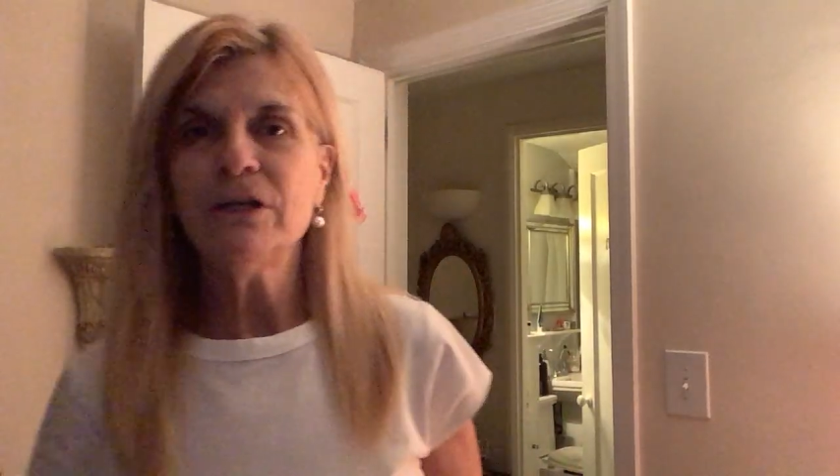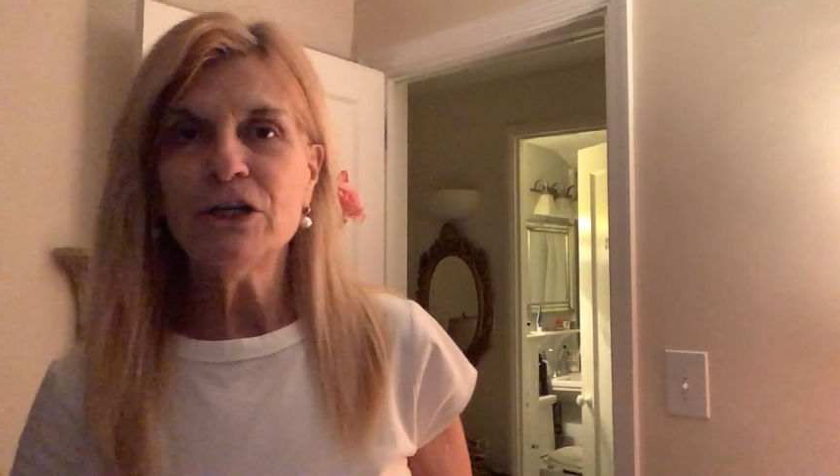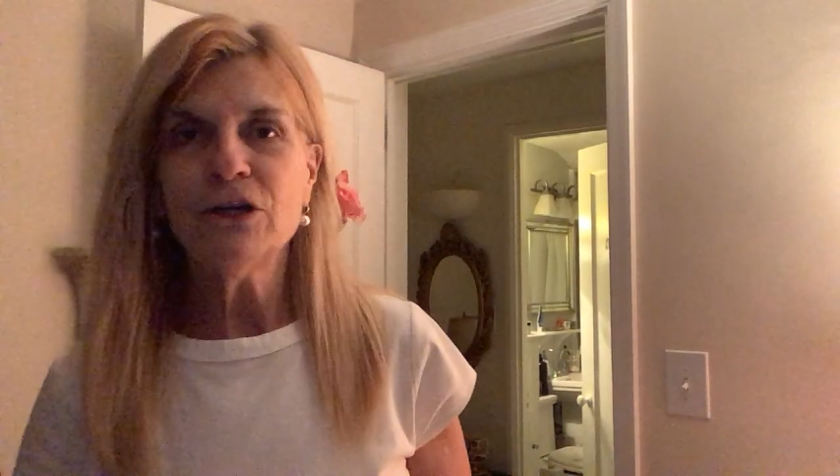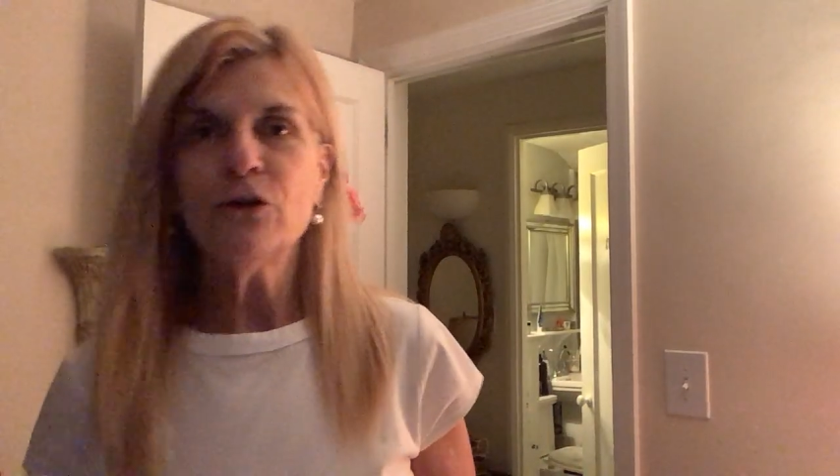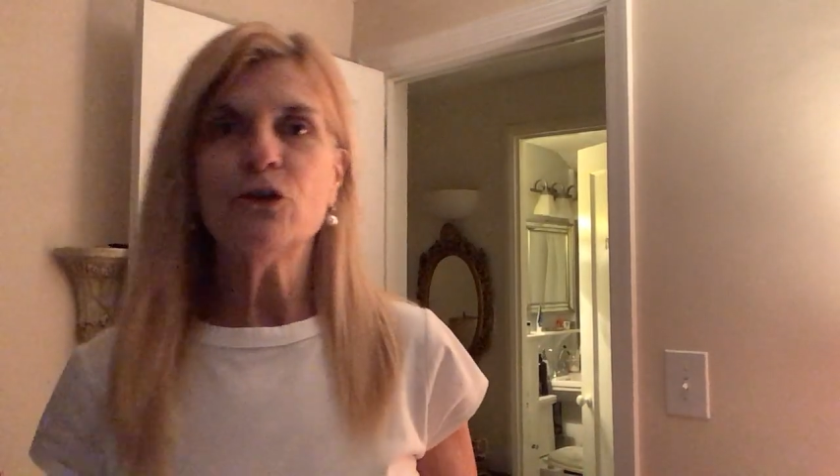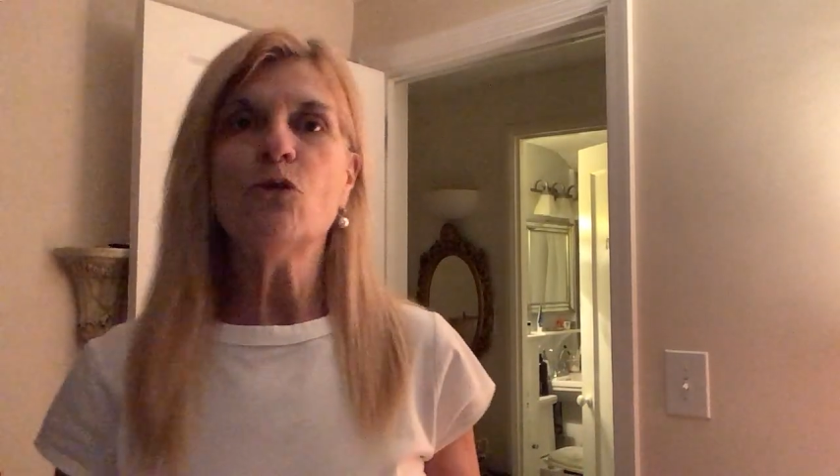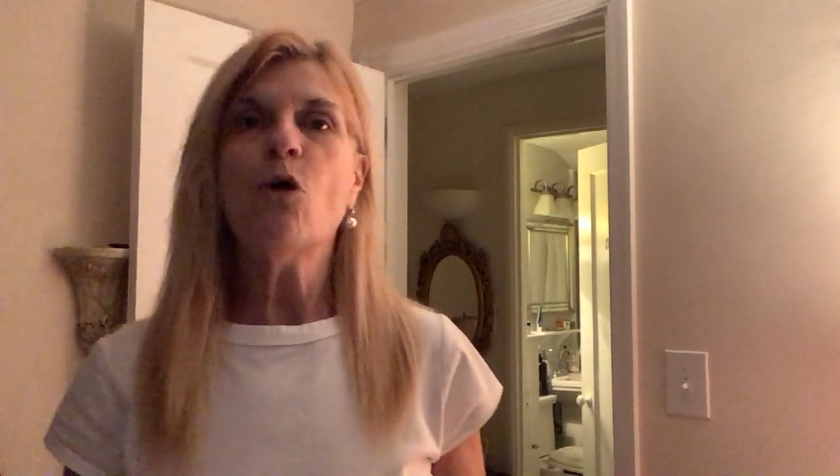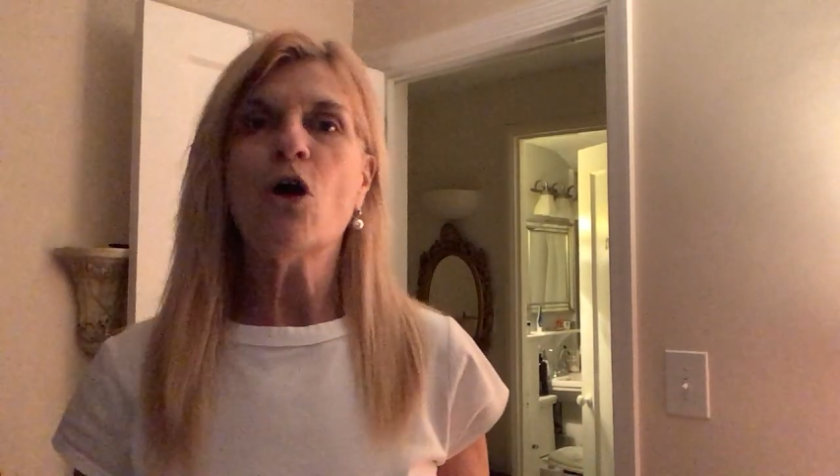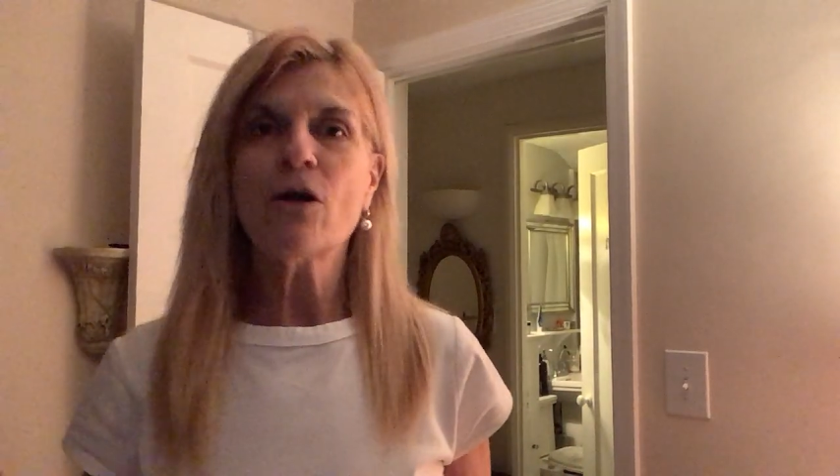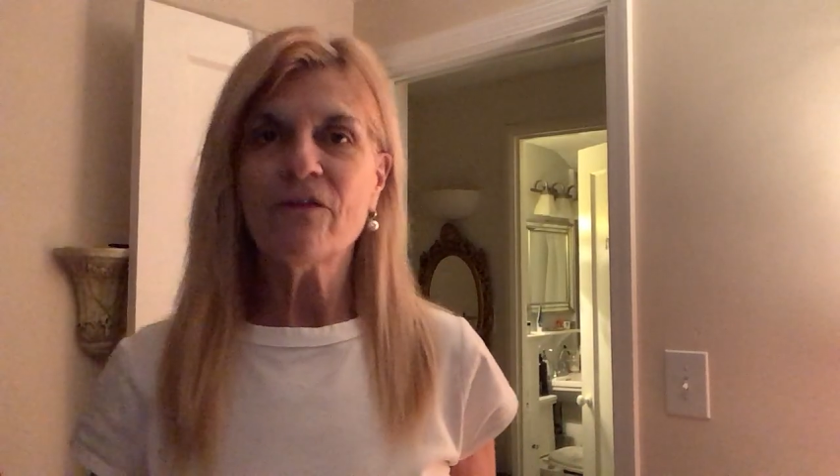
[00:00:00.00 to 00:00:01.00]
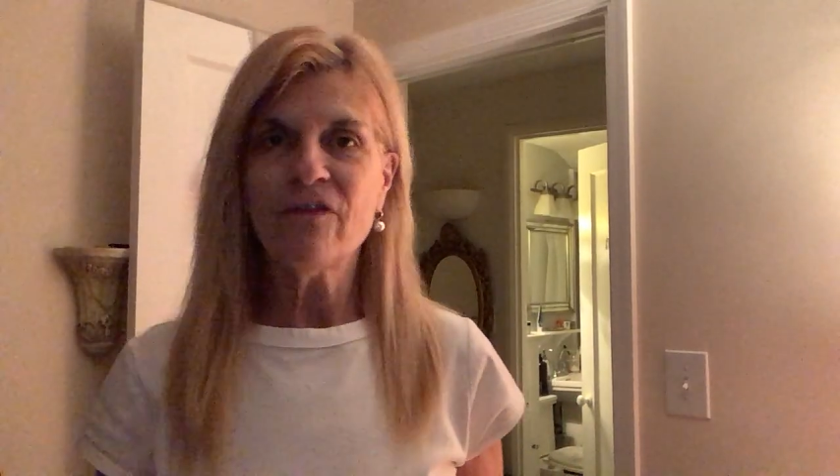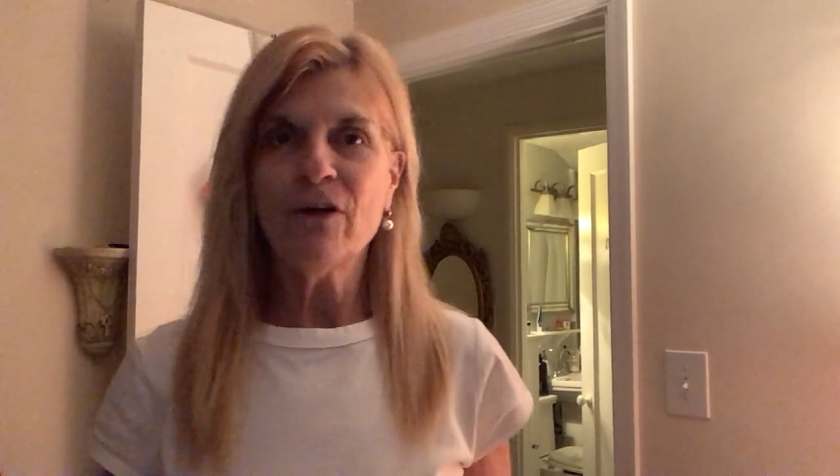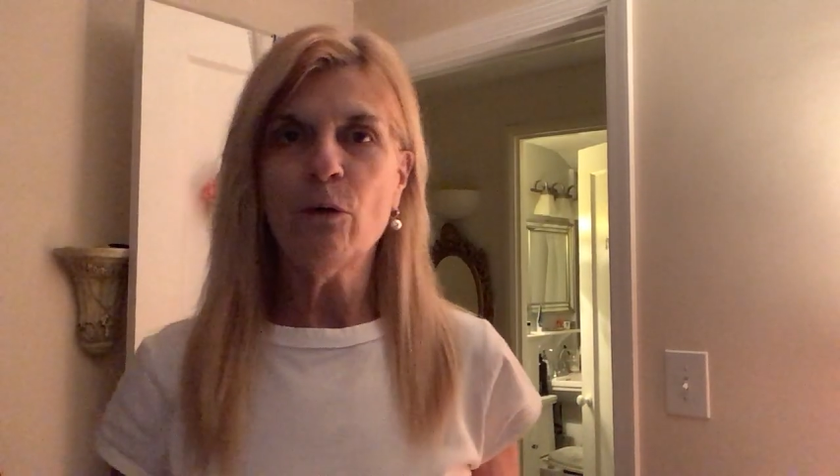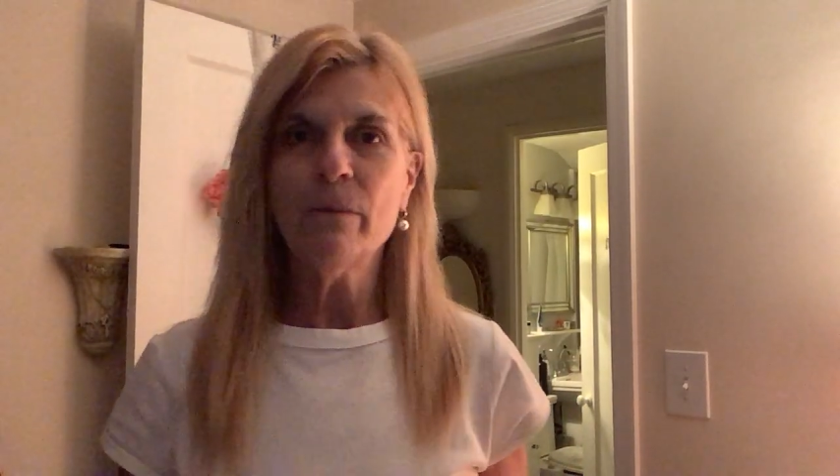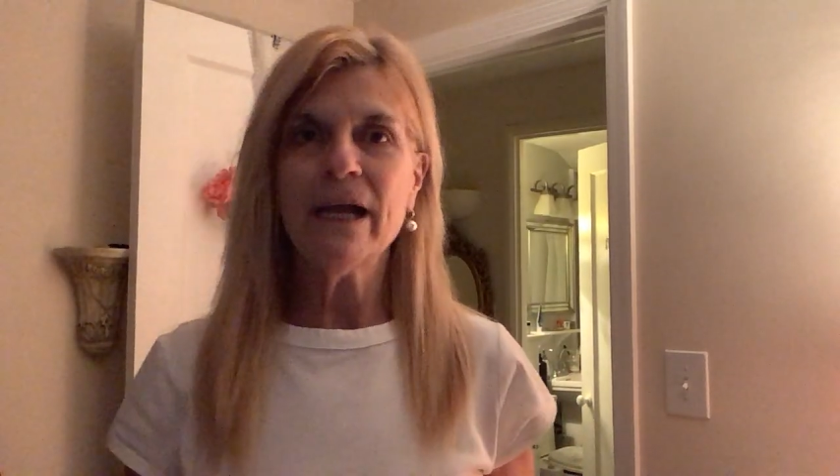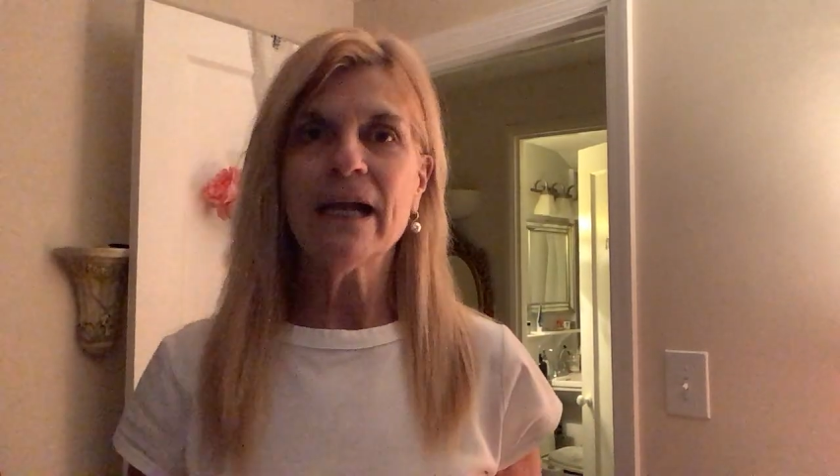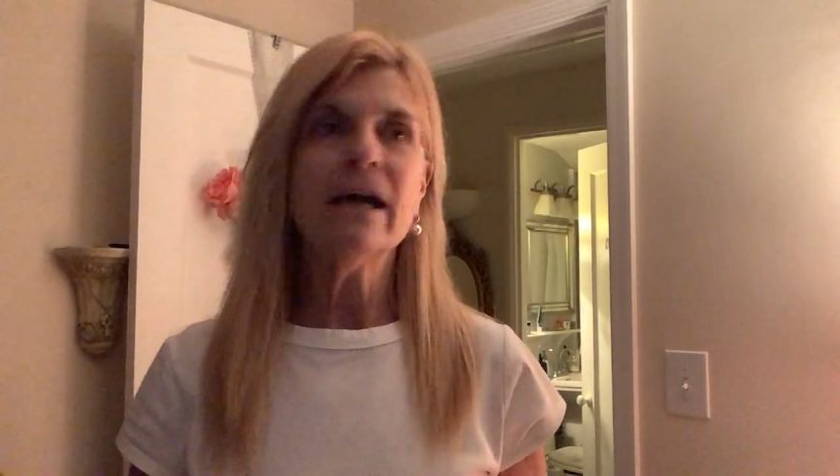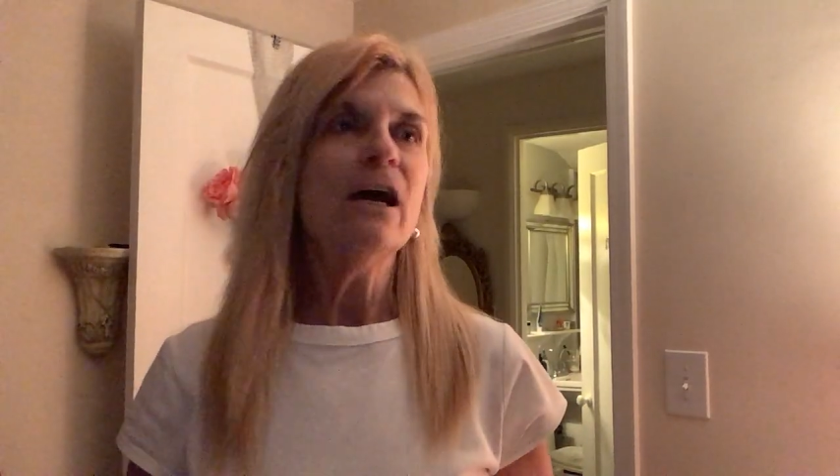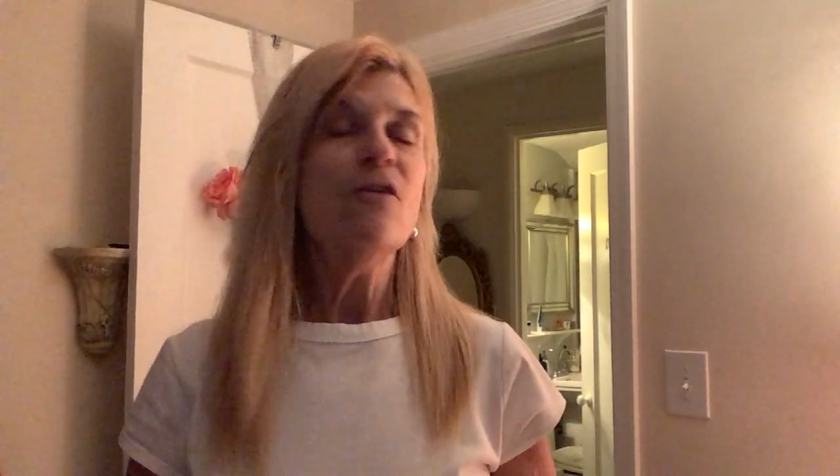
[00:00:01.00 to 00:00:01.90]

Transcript: you are filming